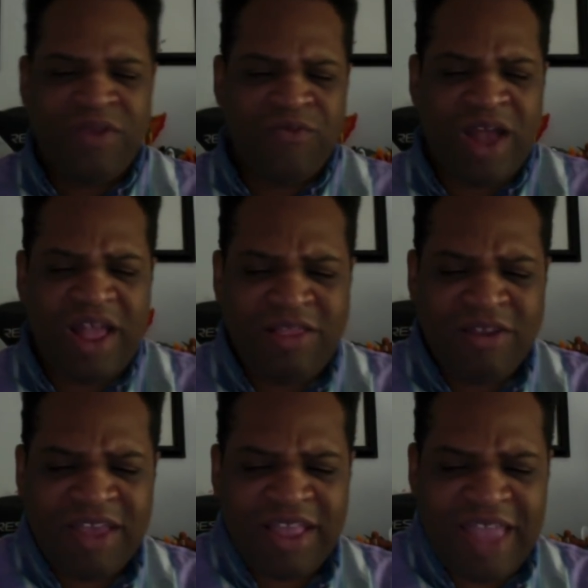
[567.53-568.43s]
When I
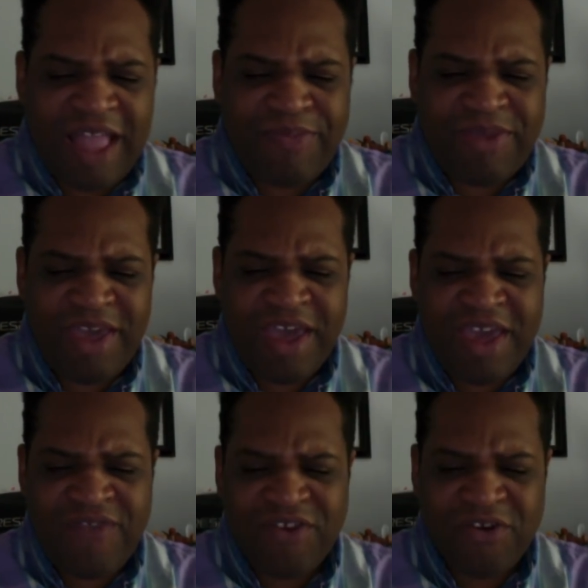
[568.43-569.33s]
look at that
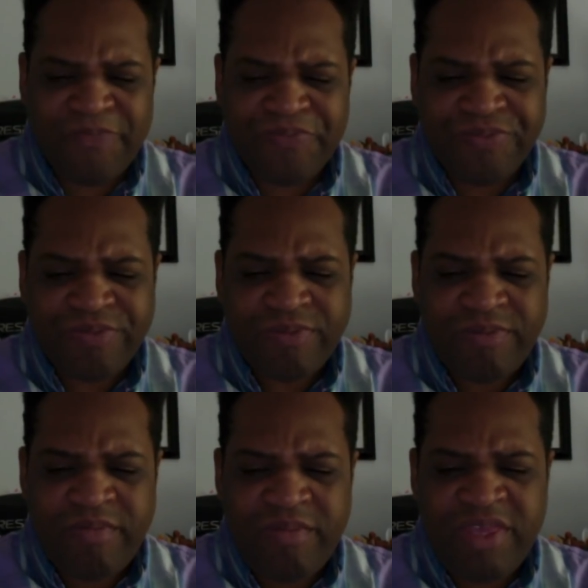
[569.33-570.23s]
behavior,
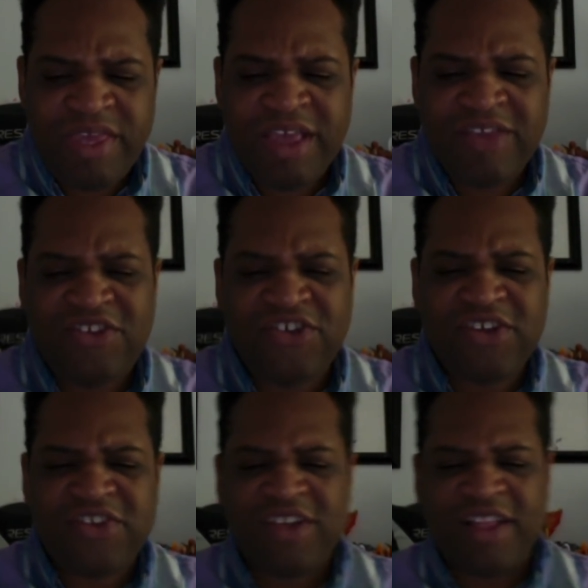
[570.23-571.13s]
it's
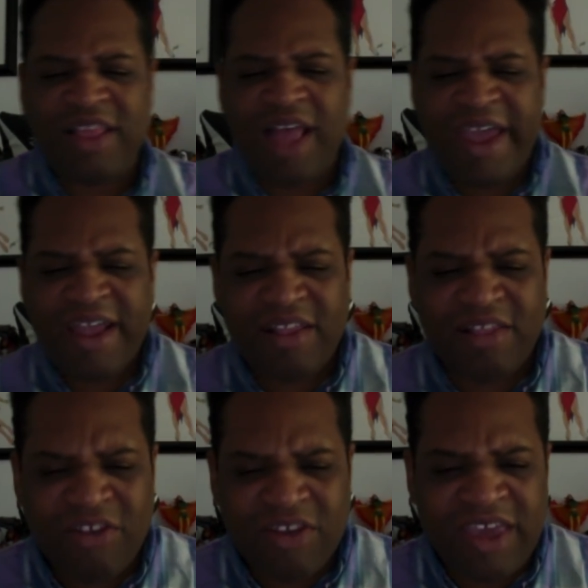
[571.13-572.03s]
just like
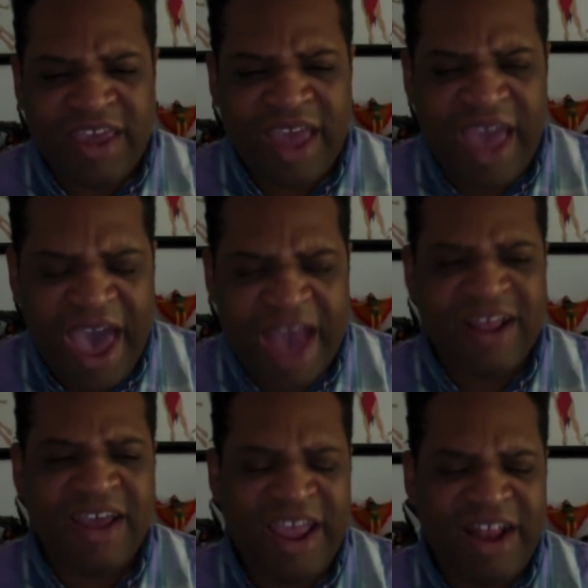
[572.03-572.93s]
looking at
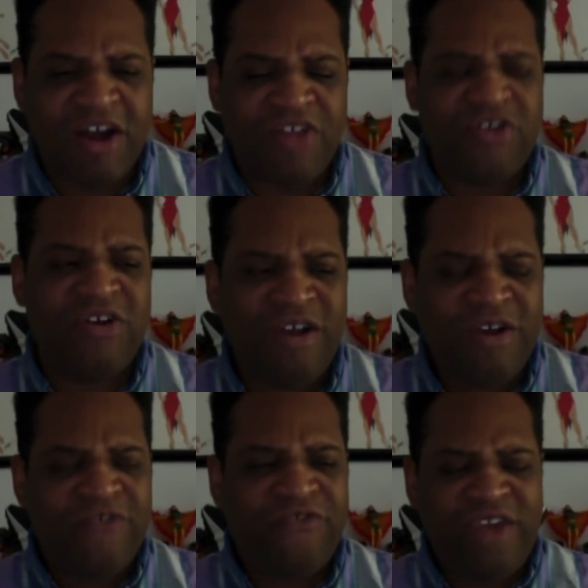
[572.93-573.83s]
another
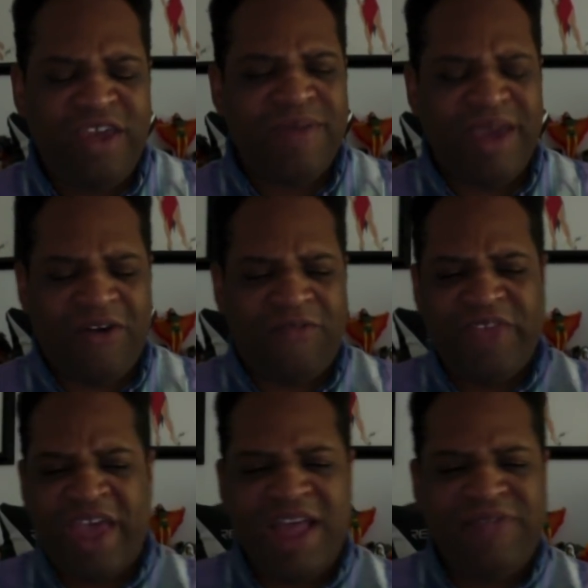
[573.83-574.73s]
female.
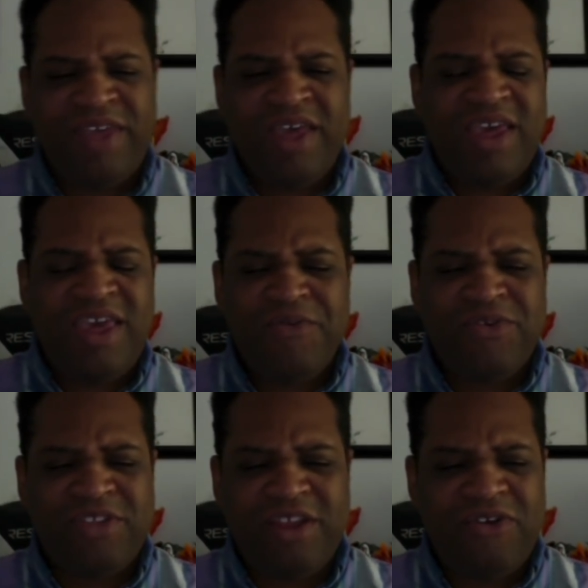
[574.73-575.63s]
And he
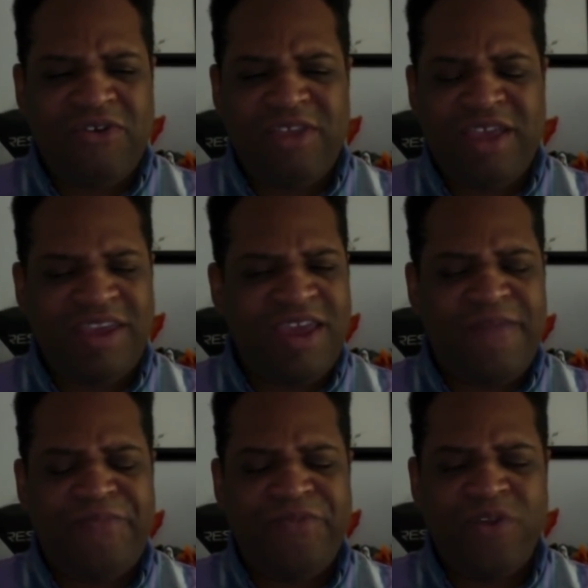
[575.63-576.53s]
was literally,
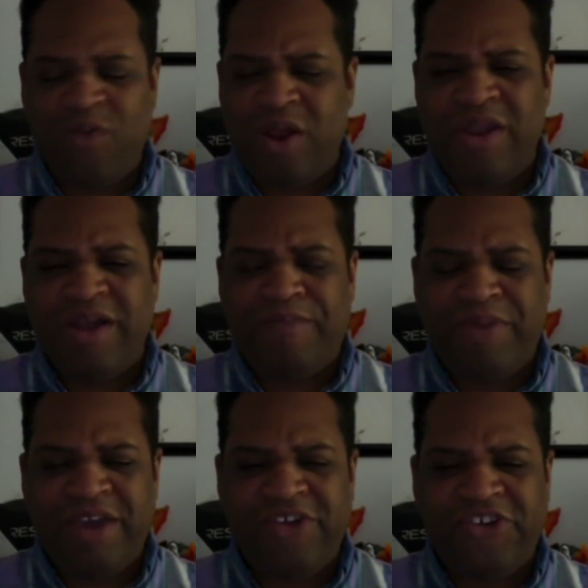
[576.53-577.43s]
again, wearing a
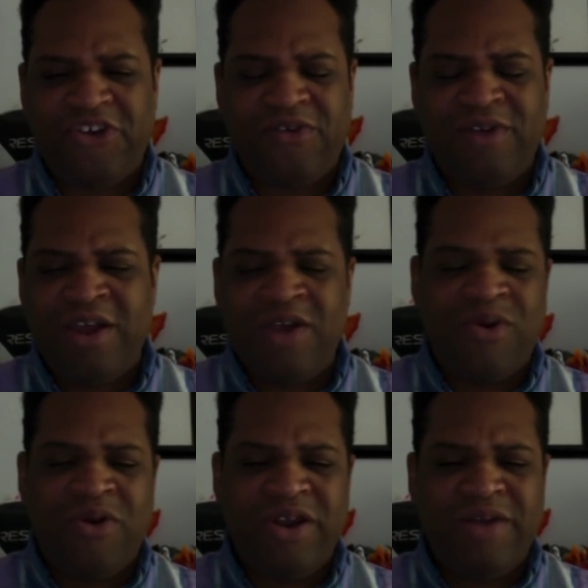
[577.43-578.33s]
pink shirt,
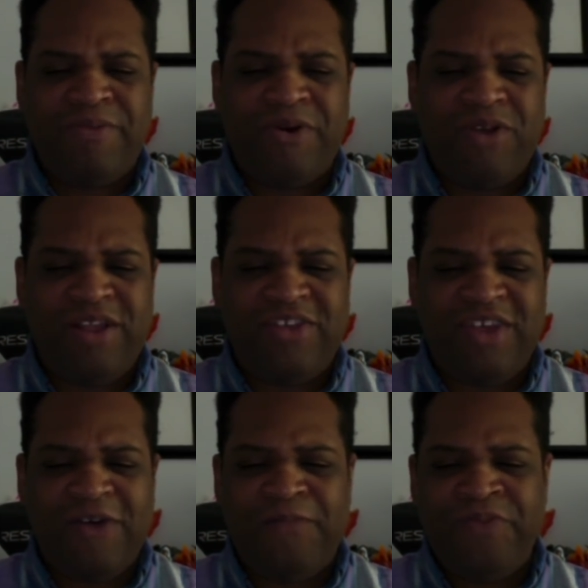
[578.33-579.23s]
wearing a
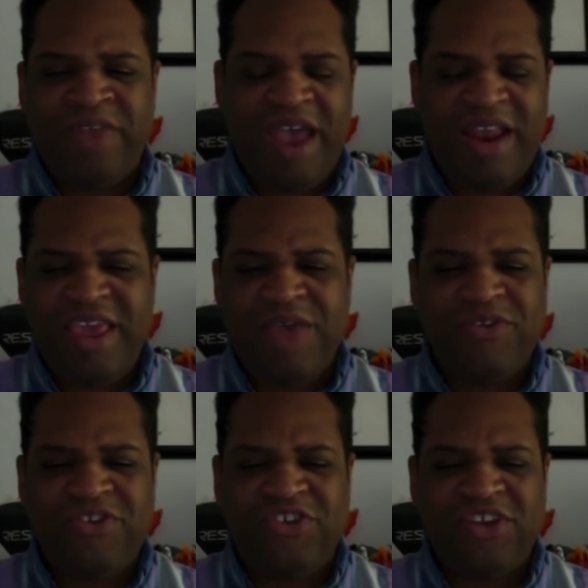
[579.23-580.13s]
ponytail, and he
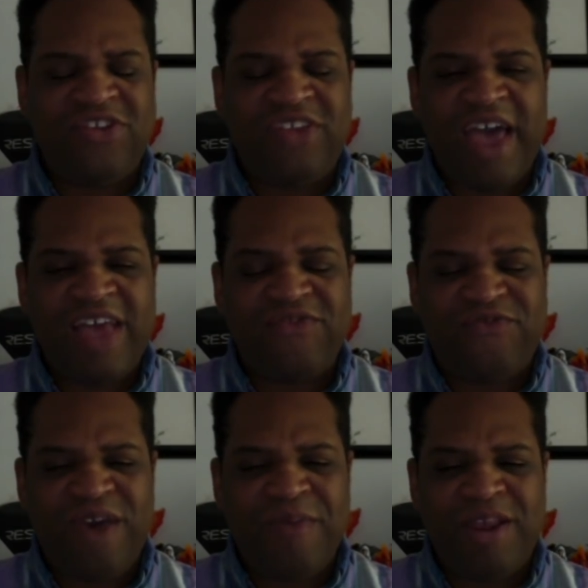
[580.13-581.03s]
was just as
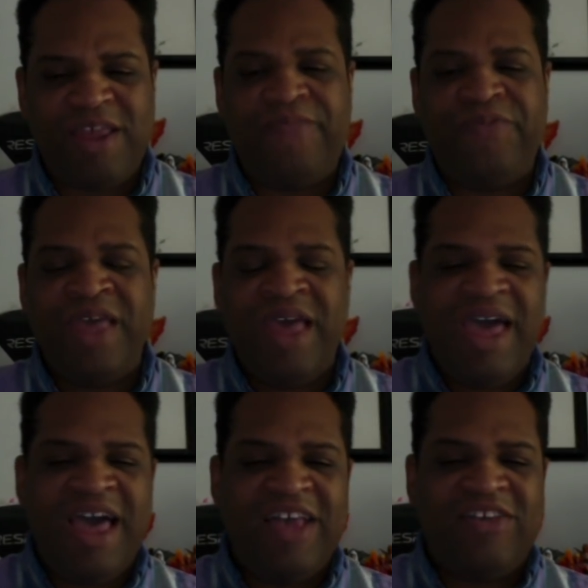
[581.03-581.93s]
feminine
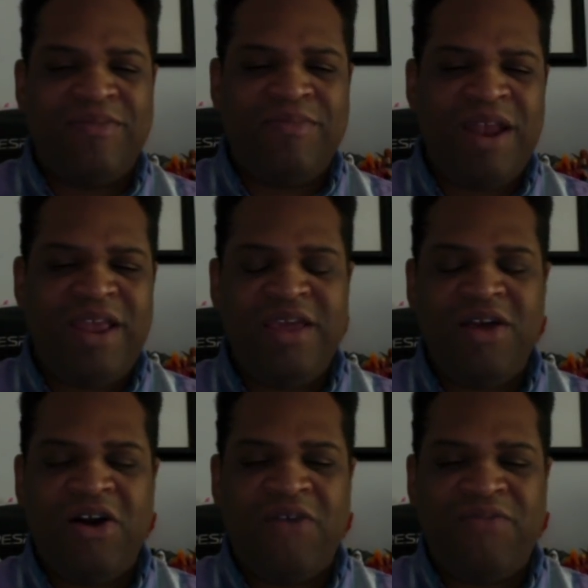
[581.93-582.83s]
as many
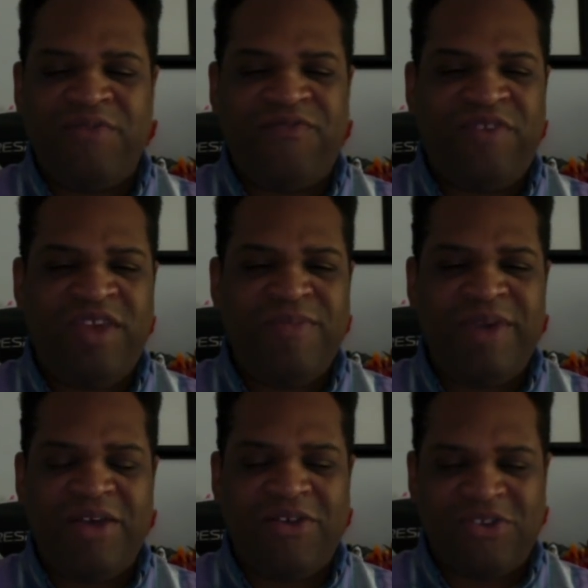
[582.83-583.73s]
of the
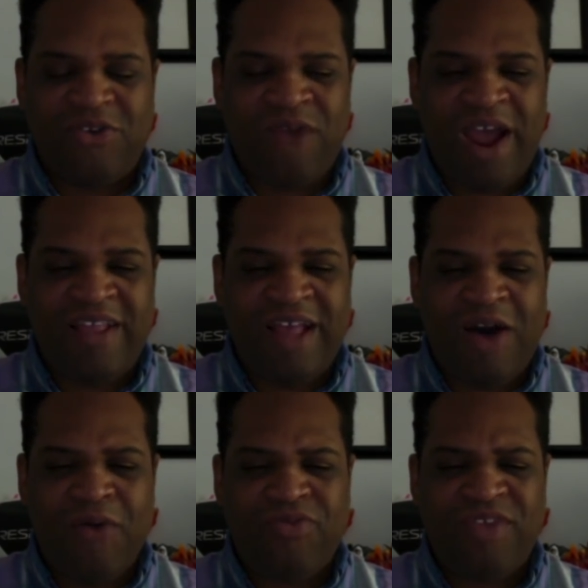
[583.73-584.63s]
females right
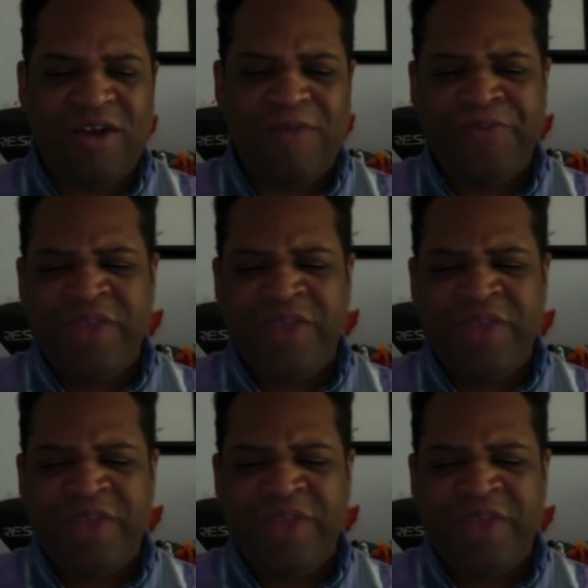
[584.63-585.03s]
out there.